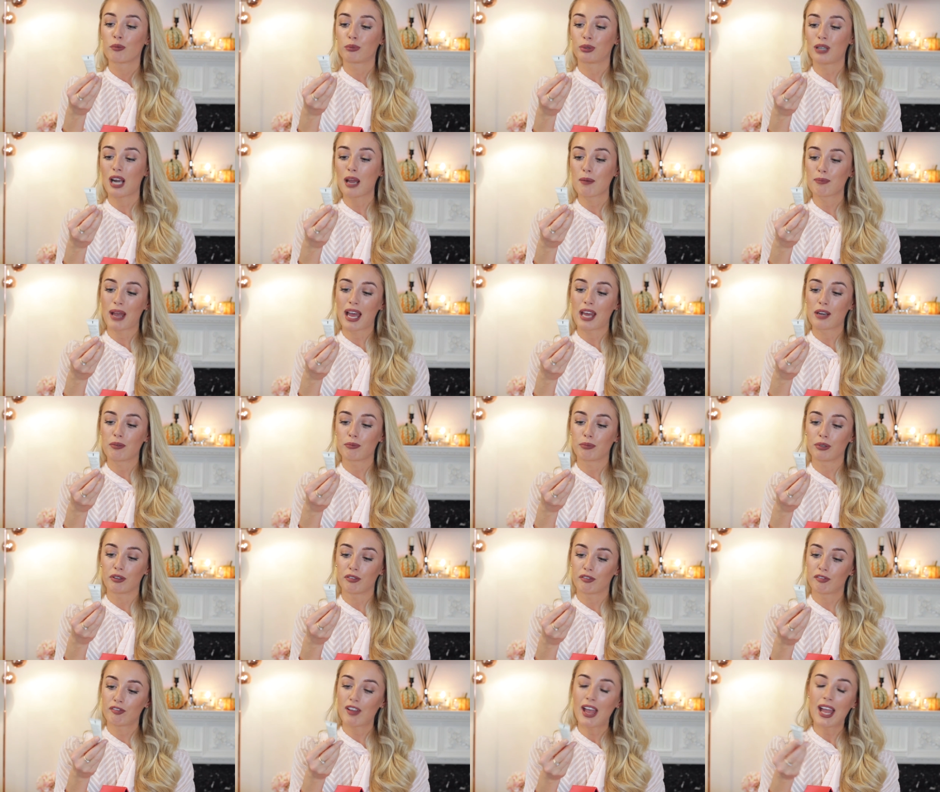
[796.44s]
Prep and
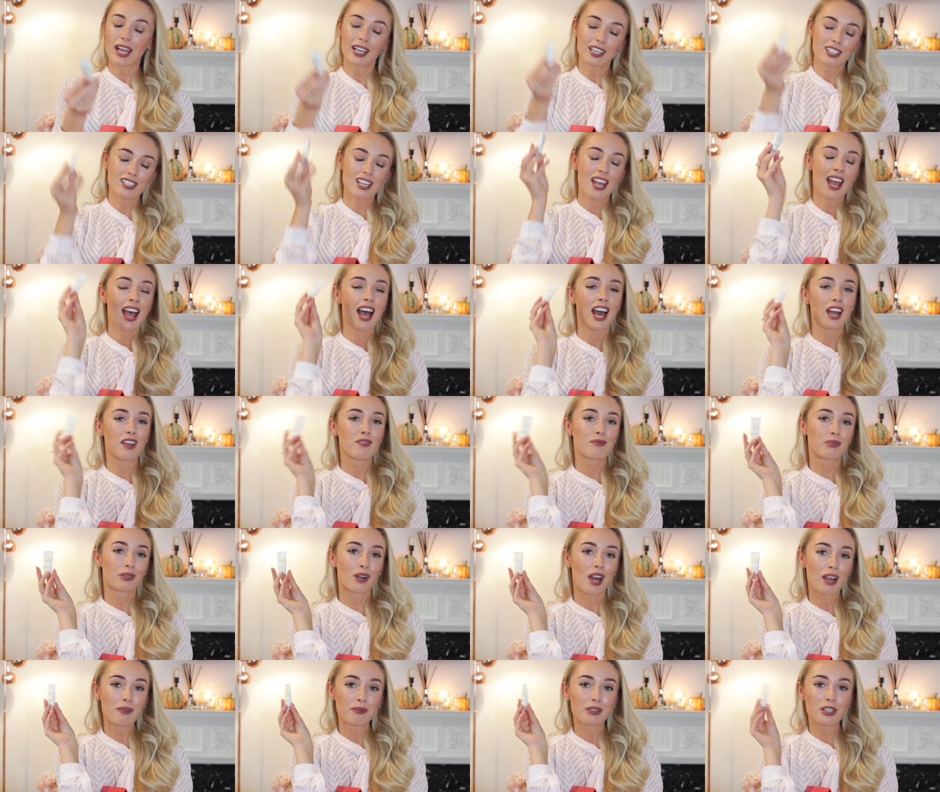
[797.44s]
Perfect. And
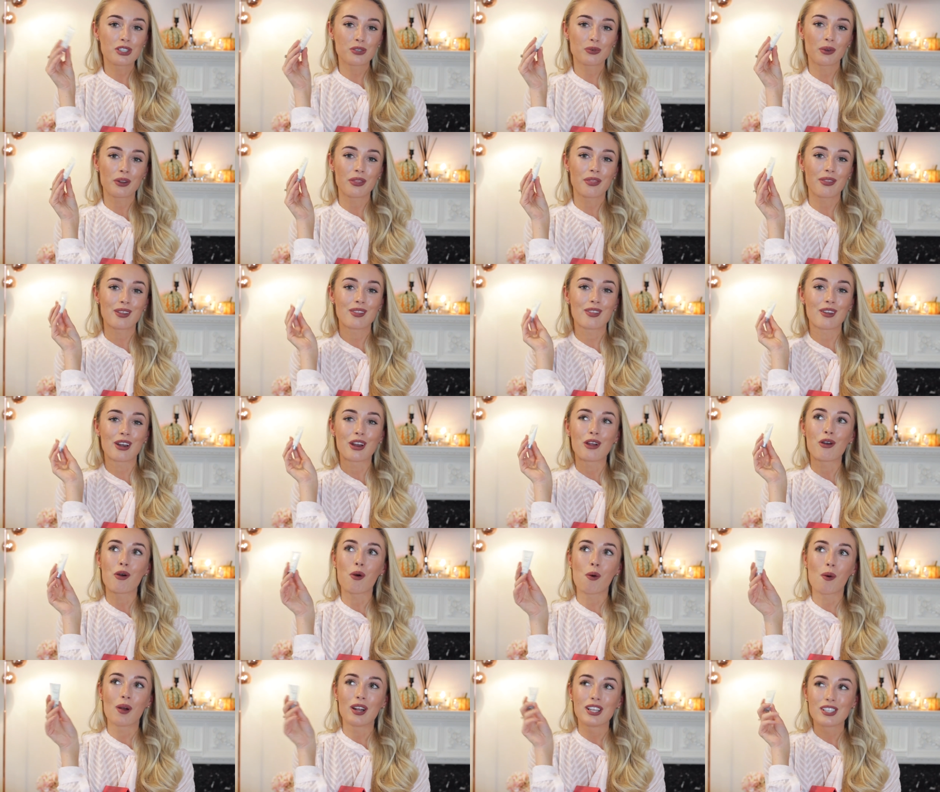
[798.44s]
primer is one thing that I
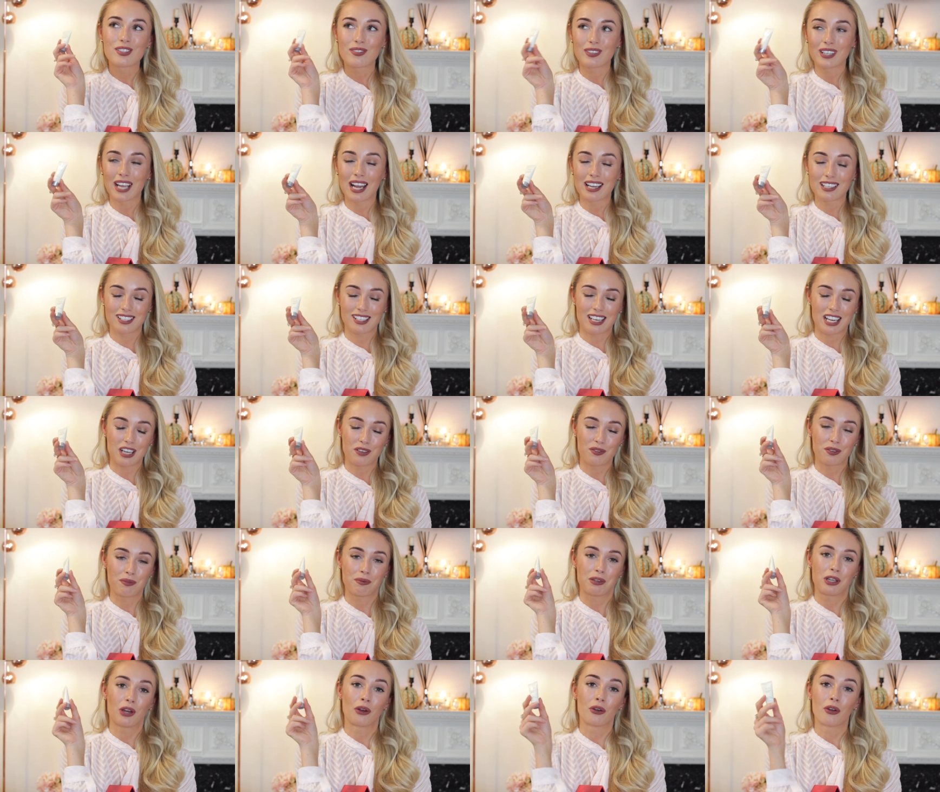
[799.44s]
always forget to take
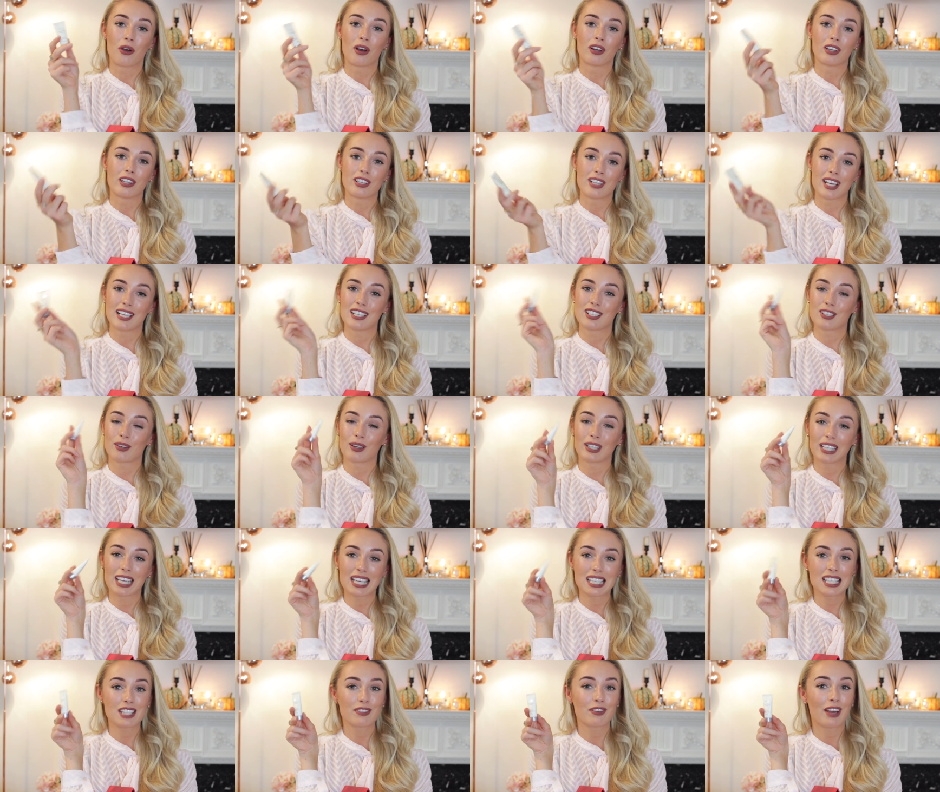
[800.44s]
with me on a holiday. So I
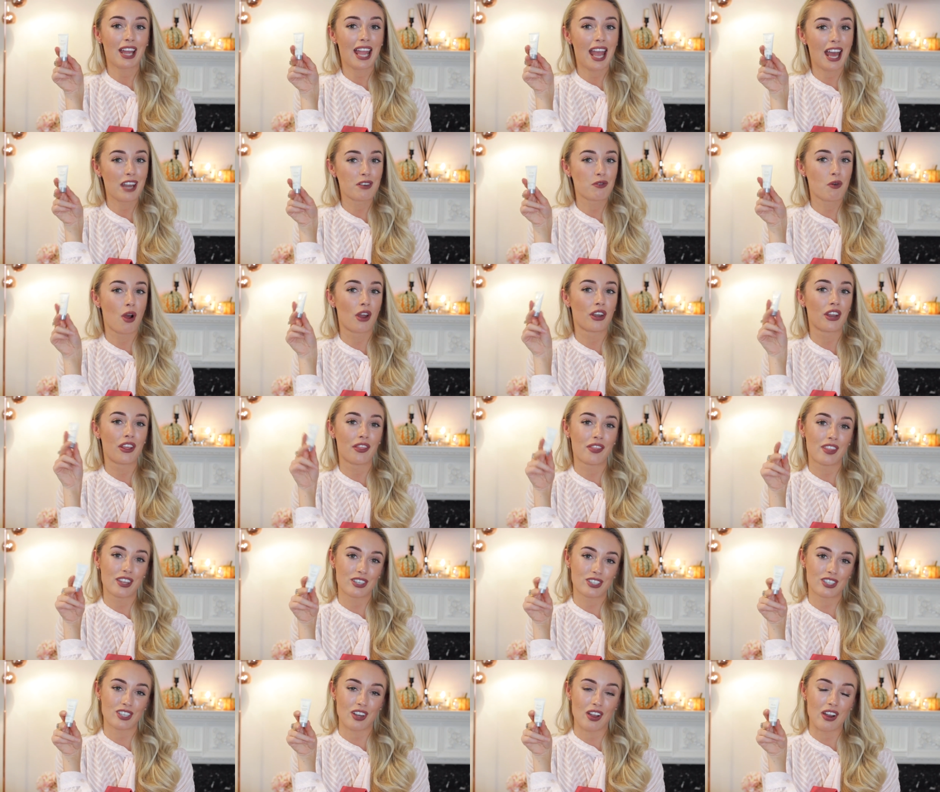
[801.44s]
guess if I had one
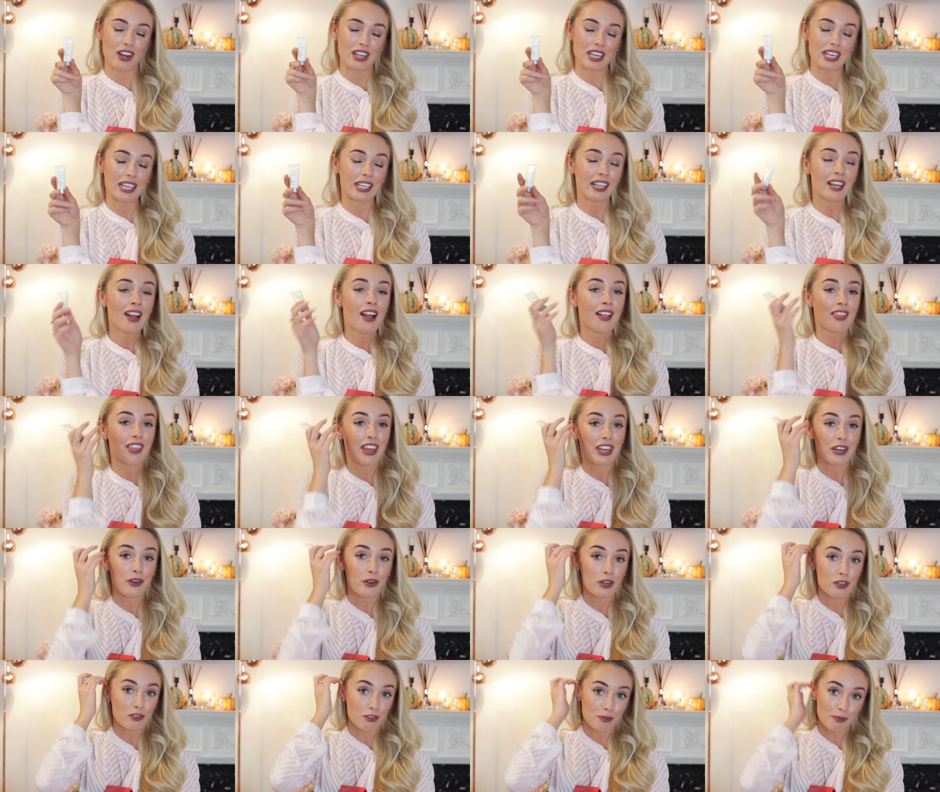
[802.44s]
this tiny, then
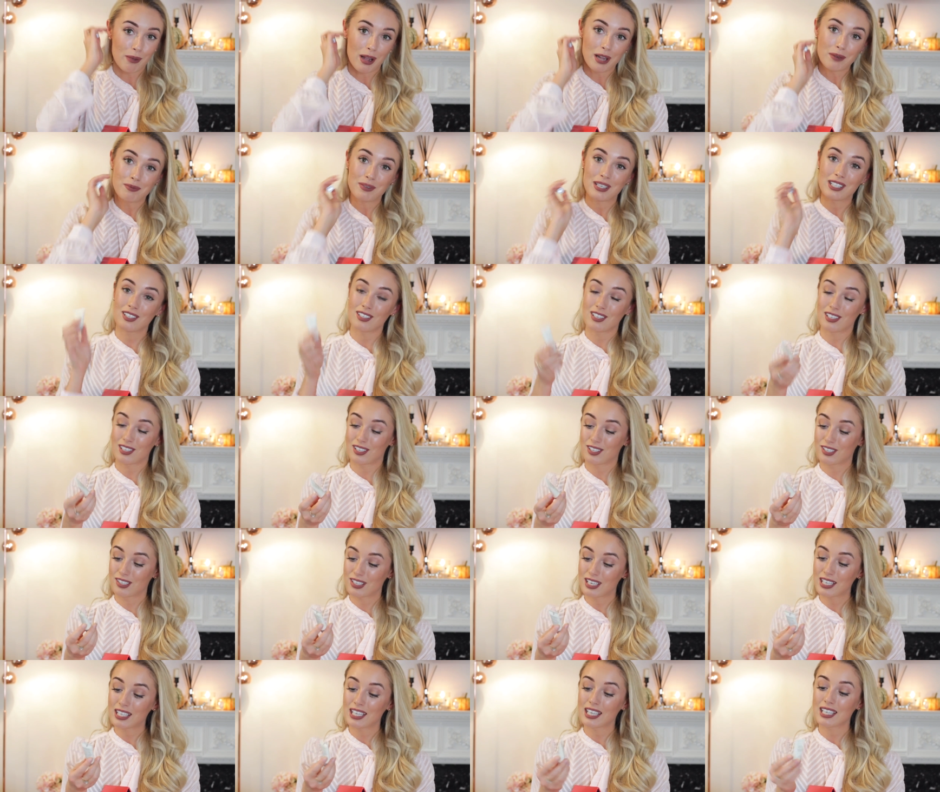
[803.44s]
it would remind me to just
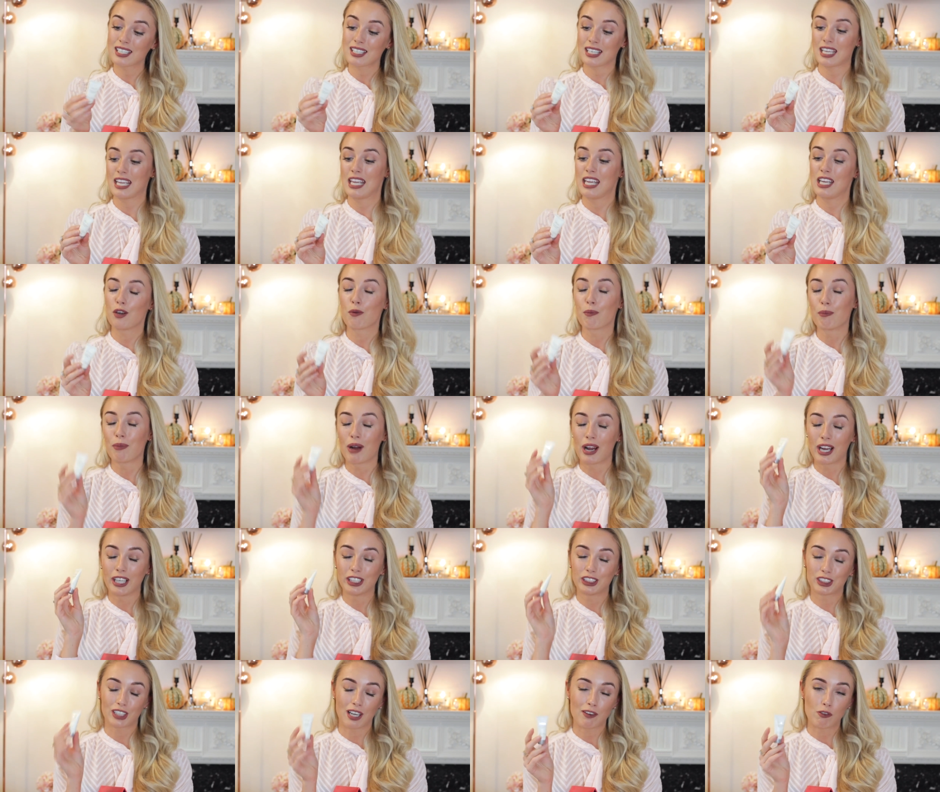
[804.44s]
stick it in
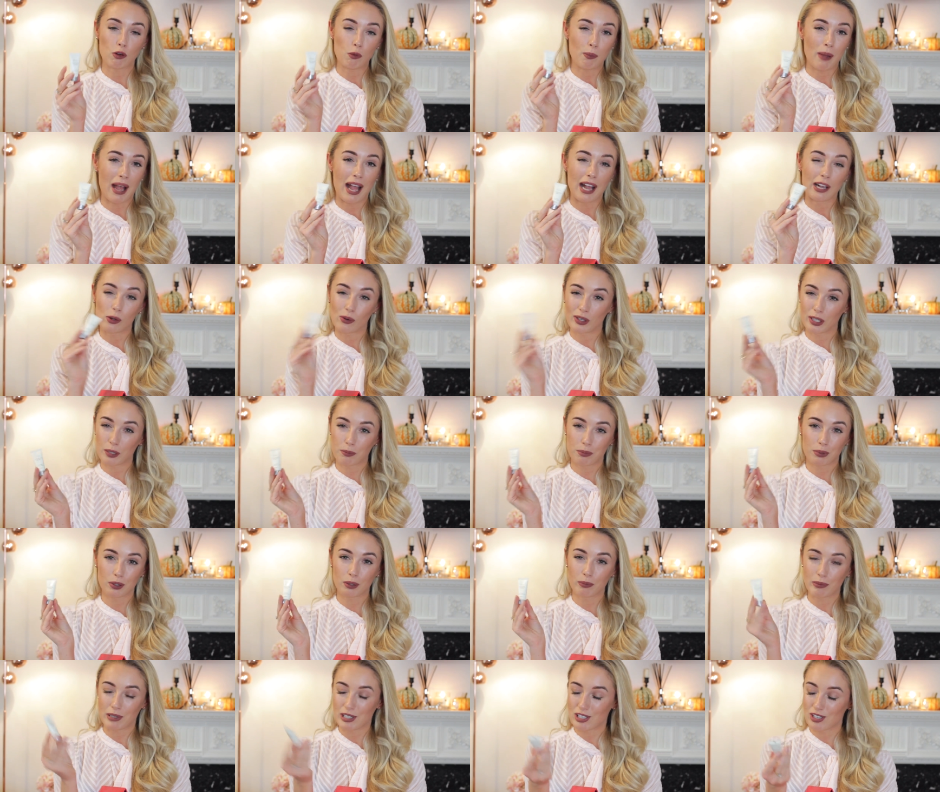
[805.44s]
my travel bag, or I could
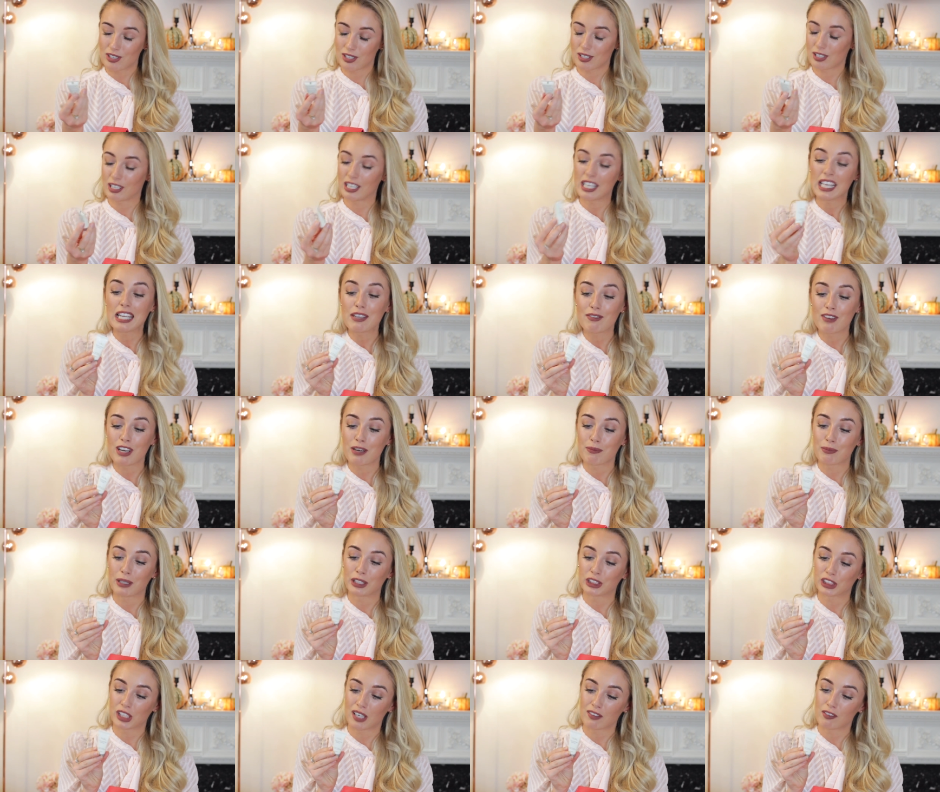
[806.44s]
probably just leave it in
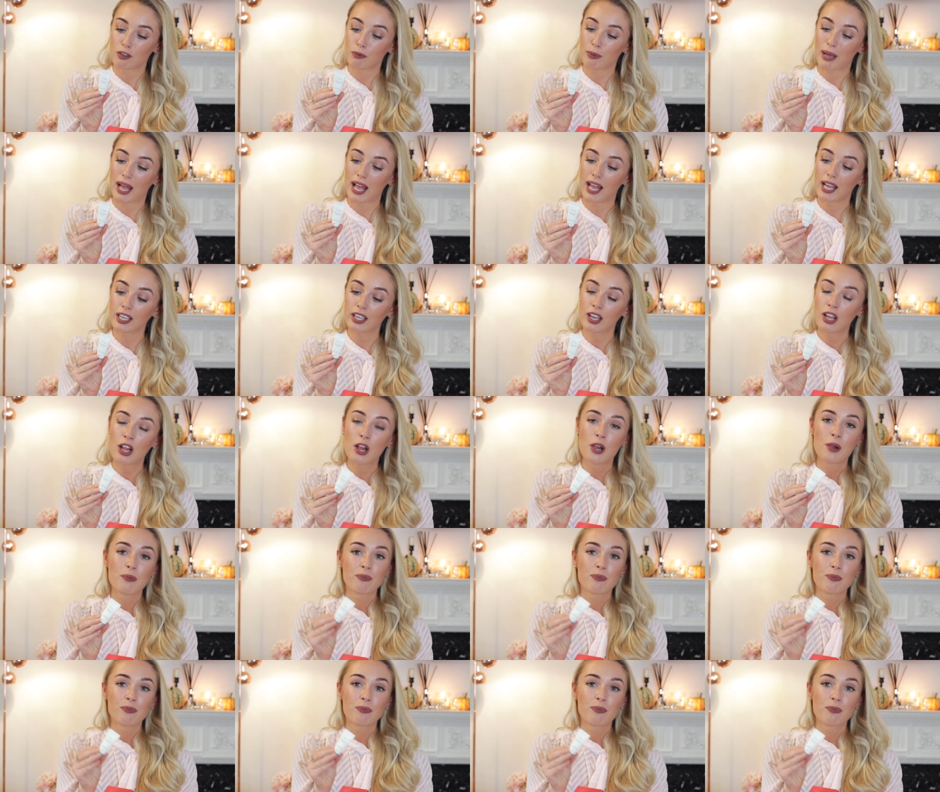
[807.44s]
my travel bag.